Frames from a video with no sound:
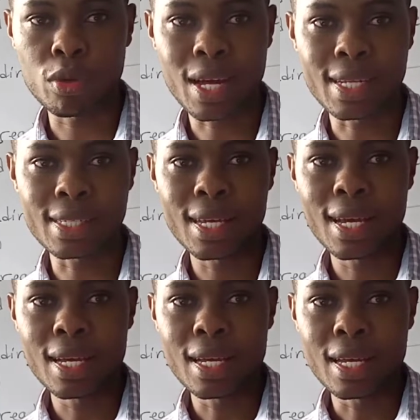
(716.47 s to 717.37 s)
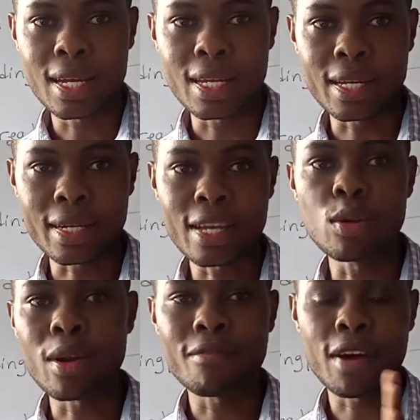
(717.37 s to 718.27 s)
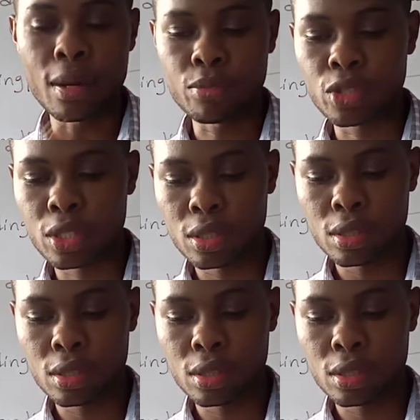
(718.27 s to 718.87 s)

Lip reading: That is irregular verbs.